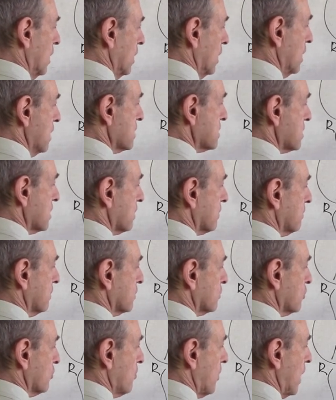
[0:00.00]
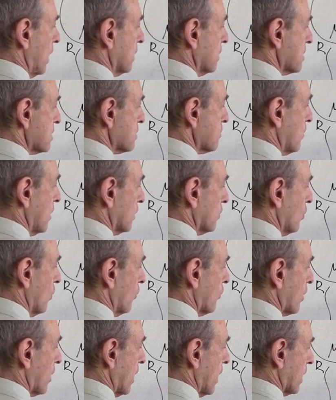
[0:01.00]
is equal to minus one
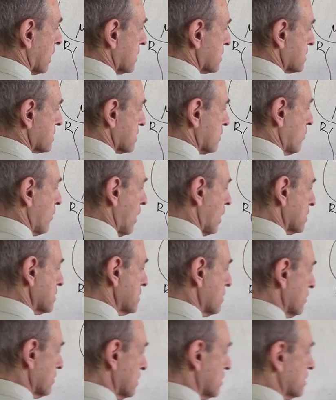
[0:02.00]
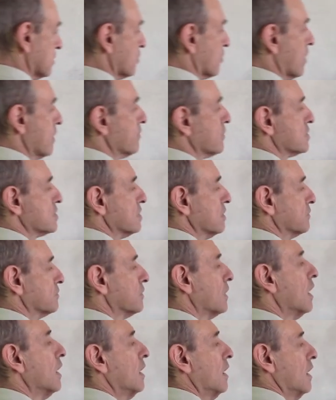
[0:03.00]
over x squared. So the
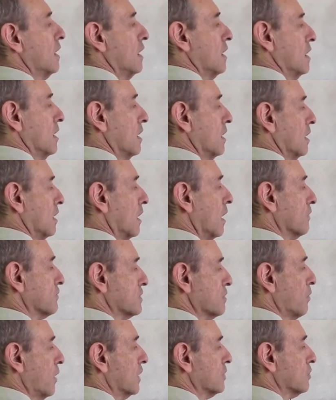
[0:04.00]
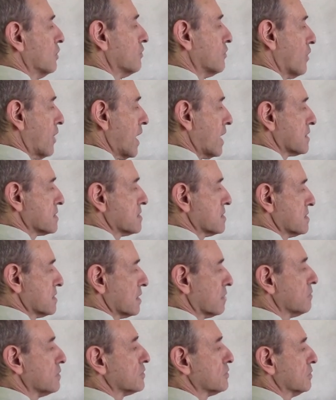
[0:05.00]
derivative uh, of the one over x is
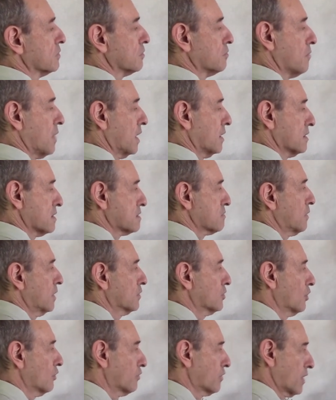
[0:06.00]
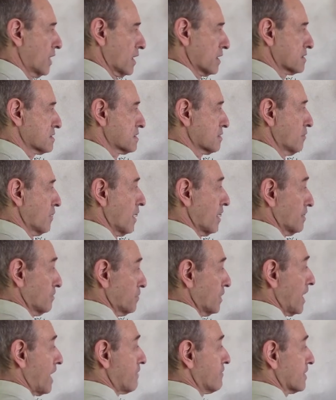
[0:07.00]
equal to minus one over x squared. And
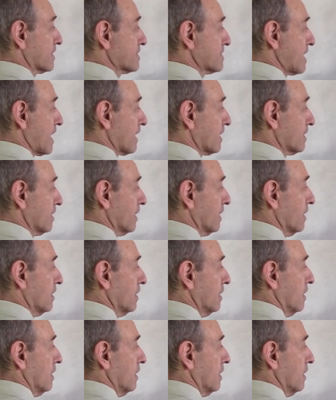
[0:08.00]
we have exactly